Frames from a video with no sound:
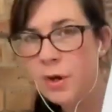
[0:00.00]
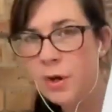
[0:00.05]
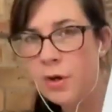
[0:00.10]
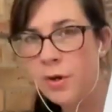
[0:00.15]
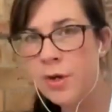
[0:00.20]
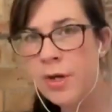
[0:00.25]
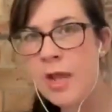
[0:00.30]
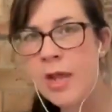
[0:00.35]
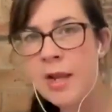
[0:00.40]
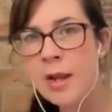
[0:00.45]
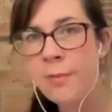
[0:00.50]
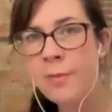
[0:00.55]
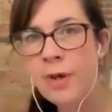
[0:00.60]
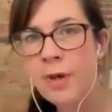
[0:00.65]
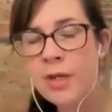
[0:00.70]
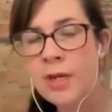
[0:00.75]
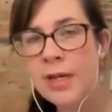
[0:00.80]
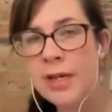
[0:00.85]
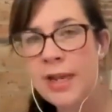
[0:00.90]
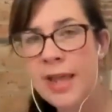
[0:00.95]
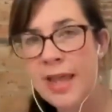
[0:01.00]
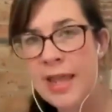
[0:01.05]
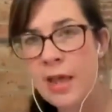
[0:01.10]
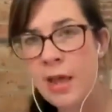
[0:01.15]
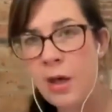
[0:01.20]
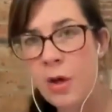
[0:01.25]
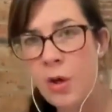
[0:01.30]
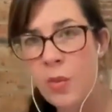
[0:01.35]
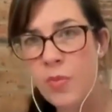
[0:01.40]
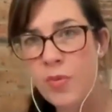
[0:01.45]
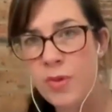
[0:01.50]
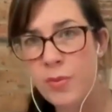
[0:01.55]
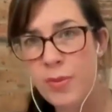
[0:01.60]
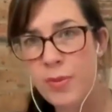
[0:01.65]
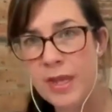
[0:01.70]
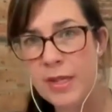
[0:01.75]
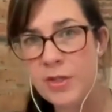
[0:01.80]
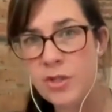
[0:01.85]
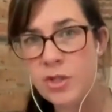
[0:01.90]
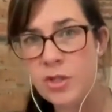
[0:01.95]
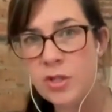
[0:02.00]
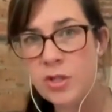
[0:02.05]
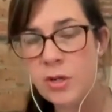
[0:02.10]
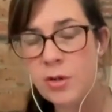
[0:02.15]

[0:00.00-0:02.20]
on, and I'm going to layer up the pictures